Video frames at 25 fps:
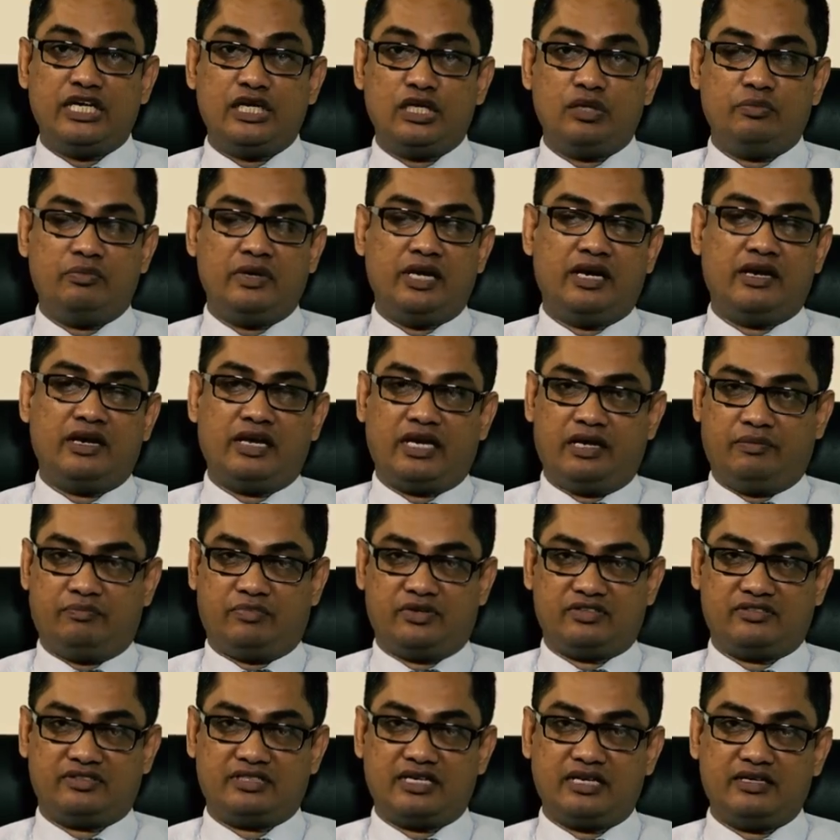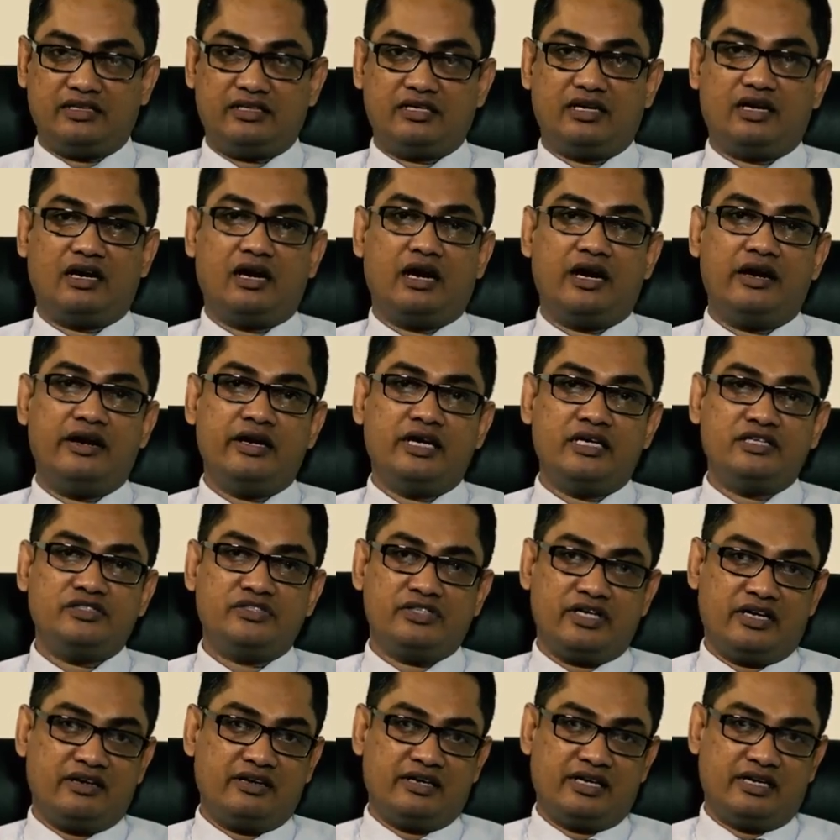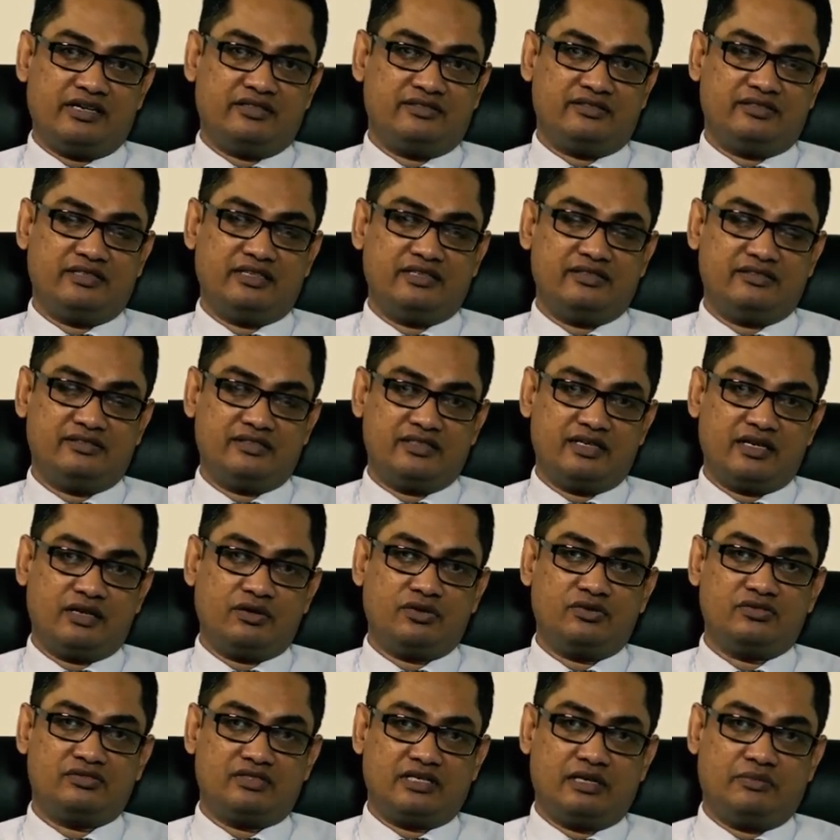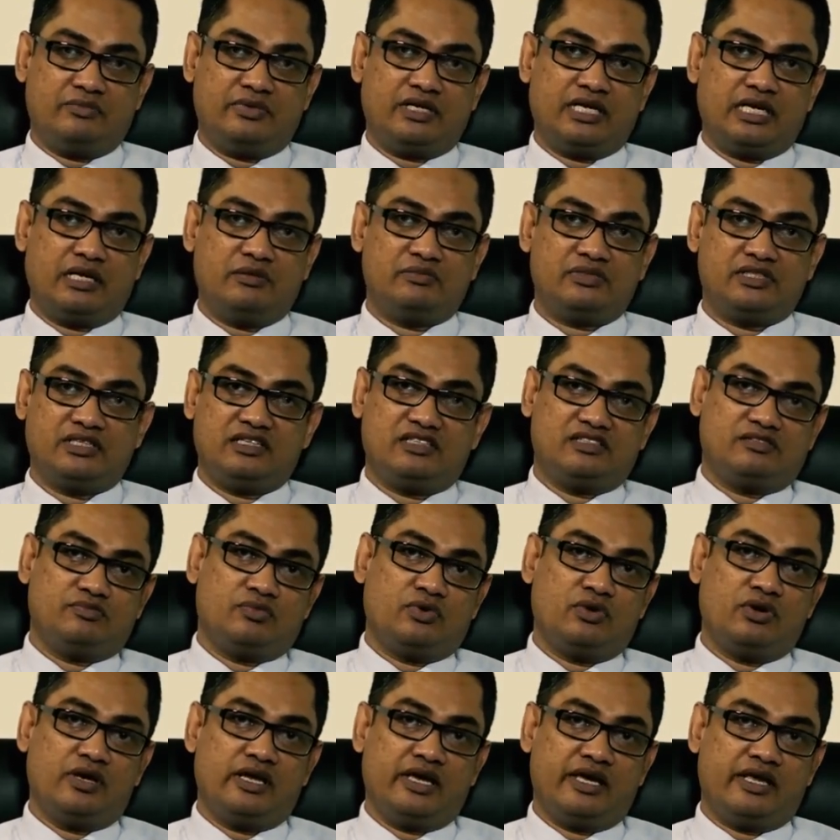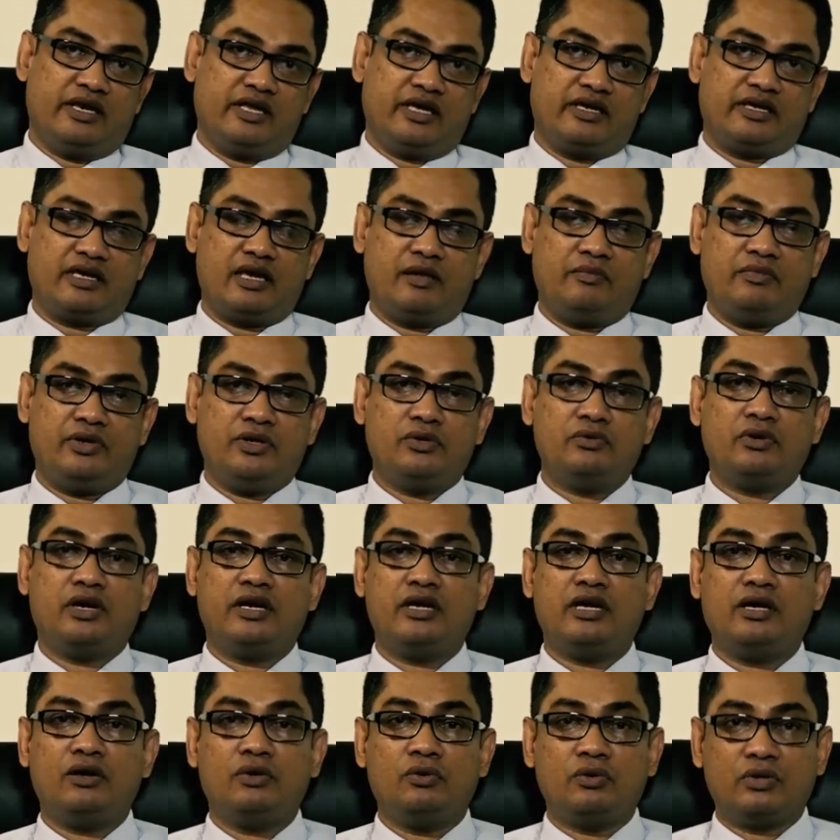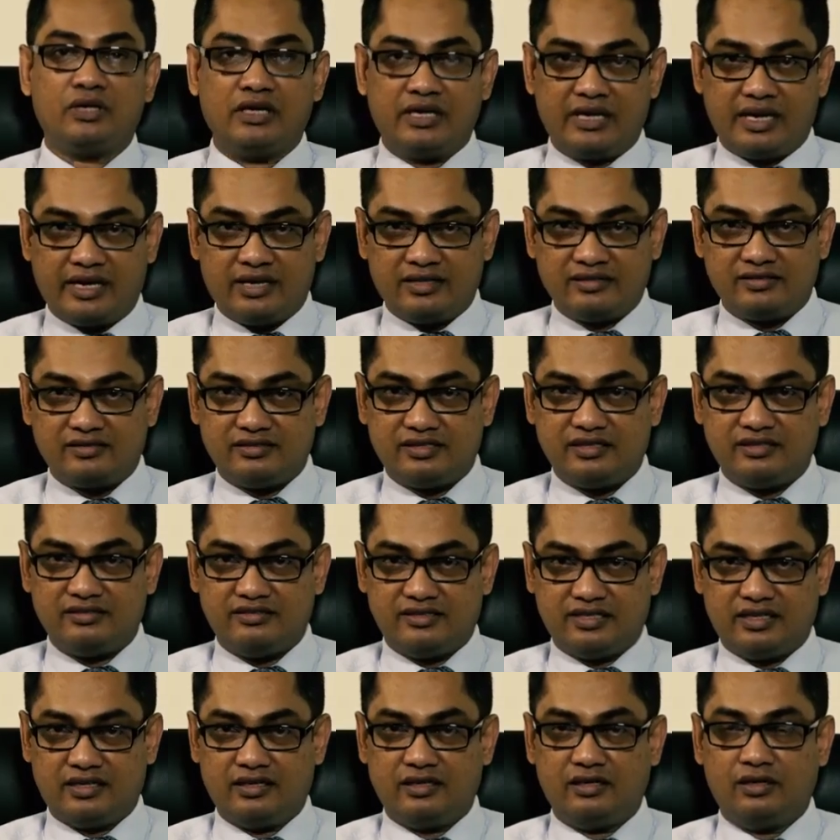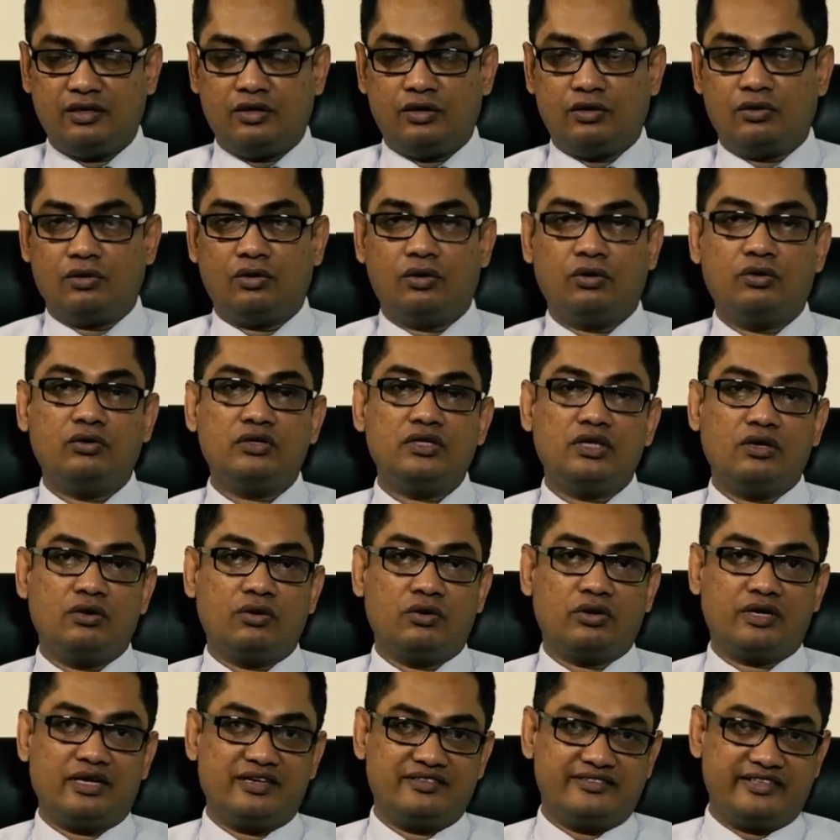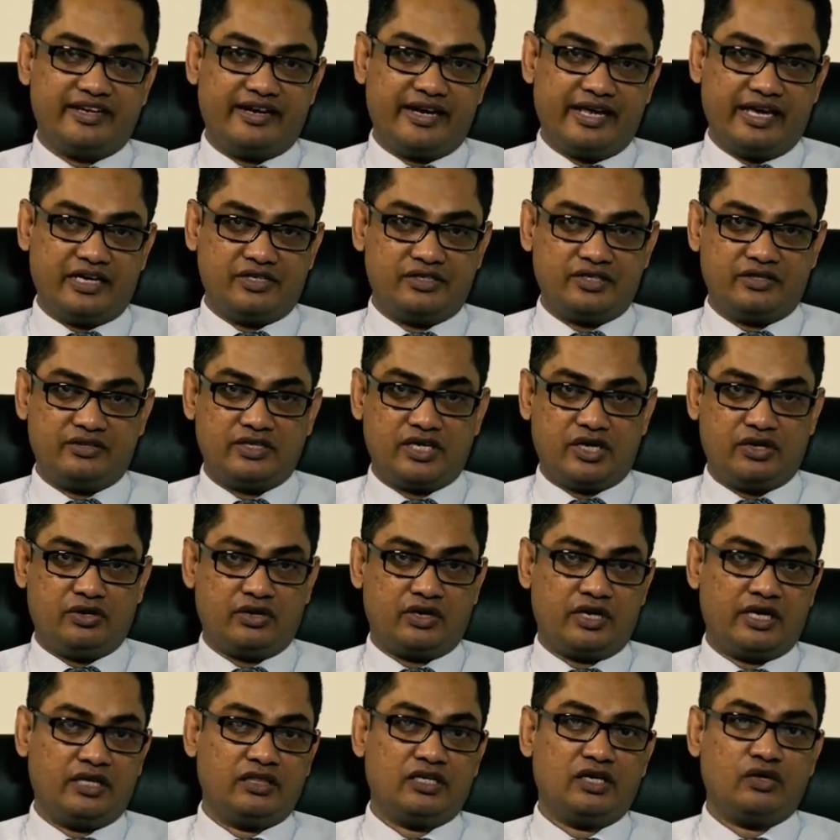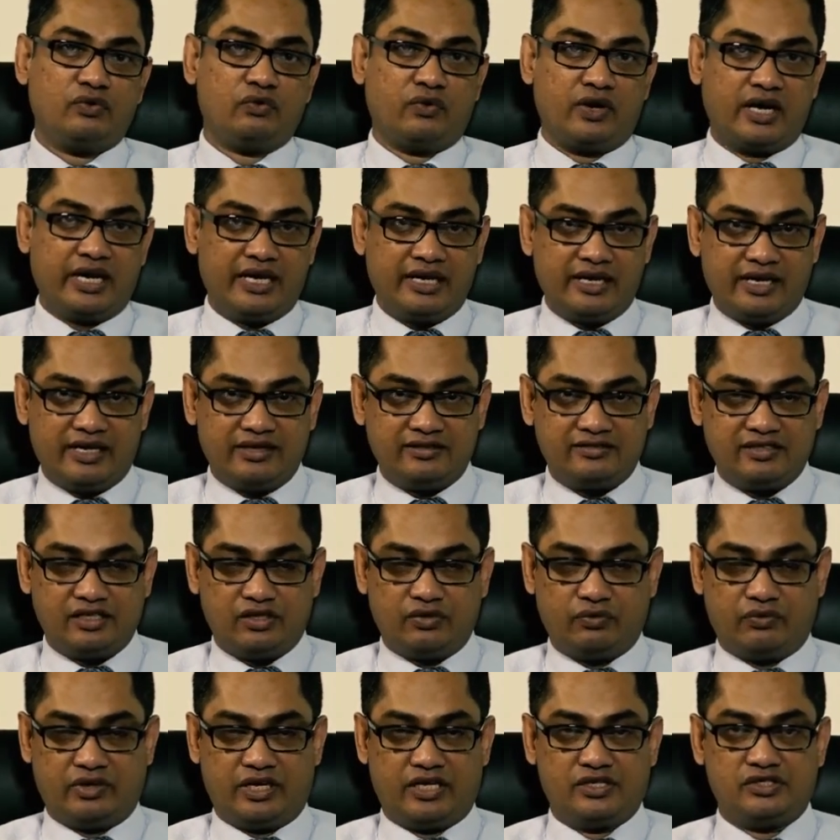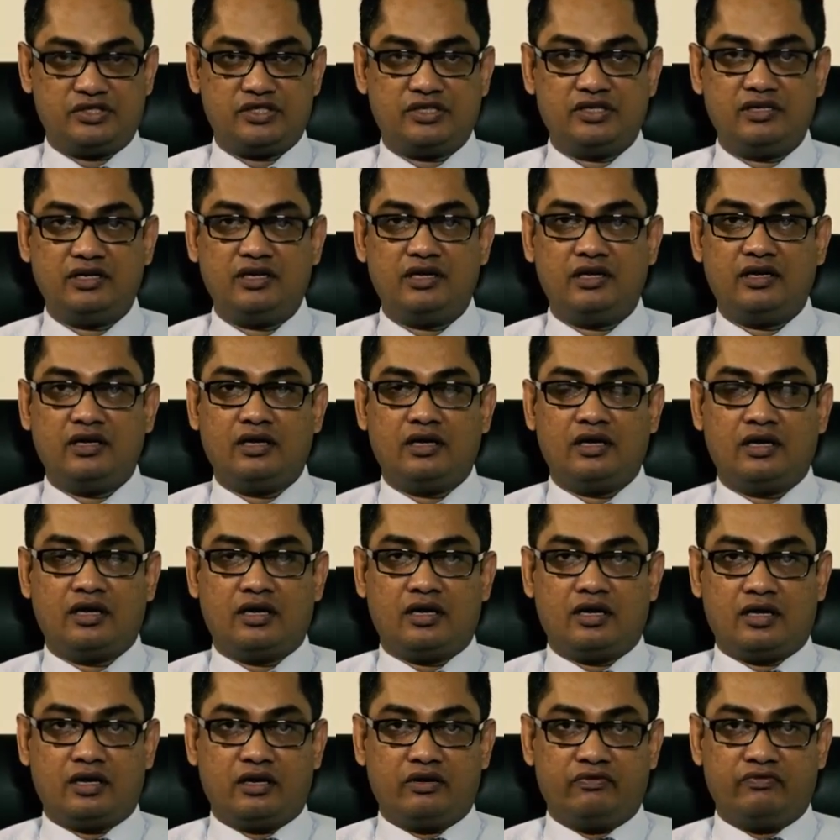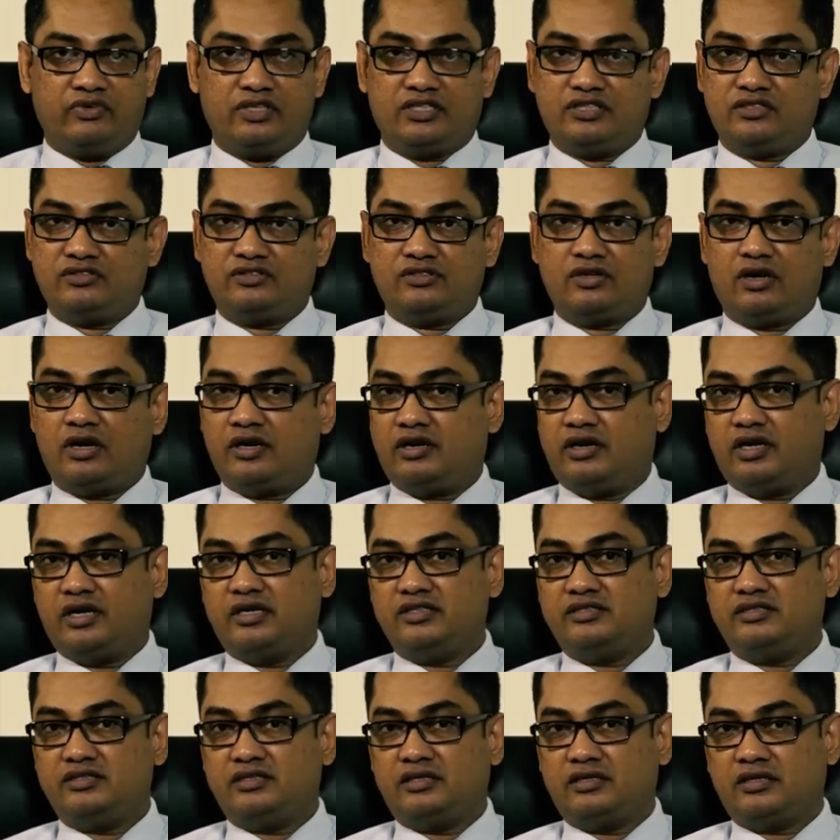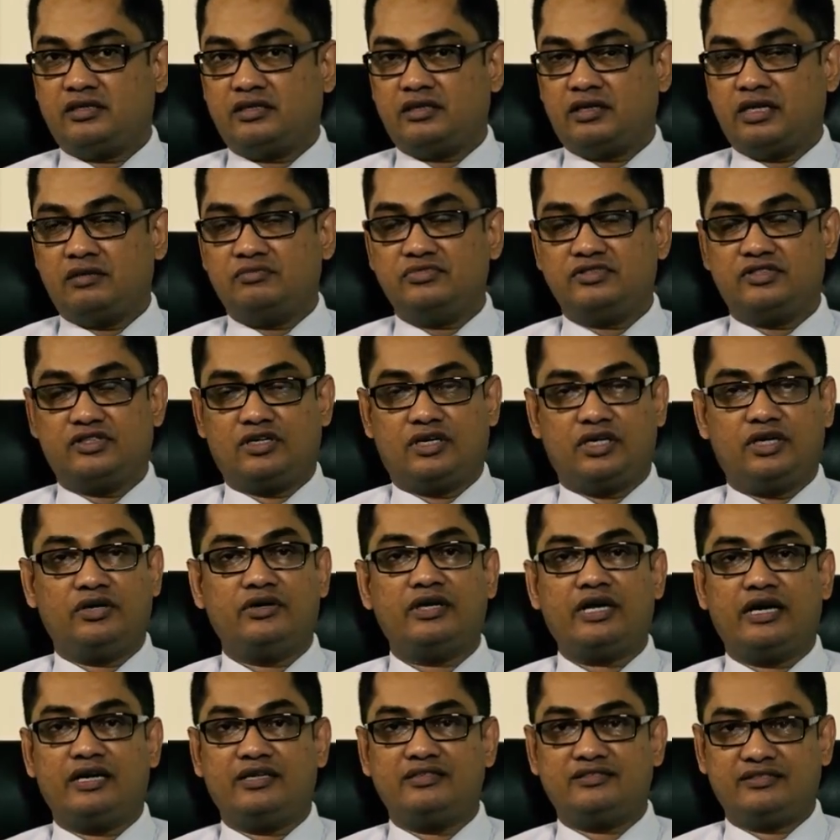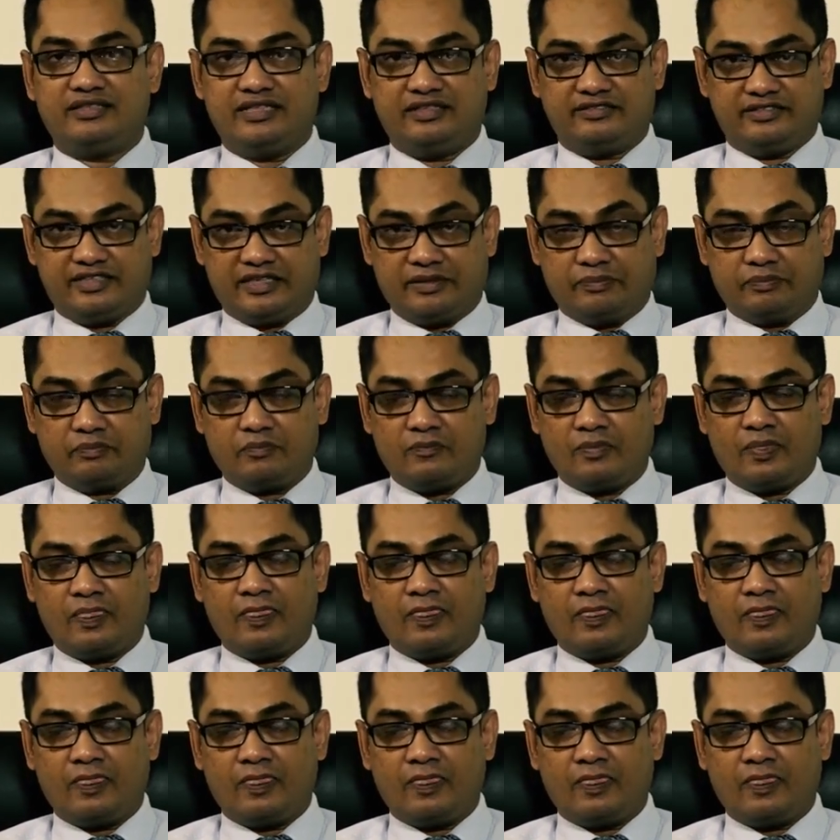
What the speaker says: need to be liposucked under general anesthesia, or sometimes in a small area it can be done under local anesthesia, or the local sedation that you are in the twilight situation, which is not absolute anesthesia.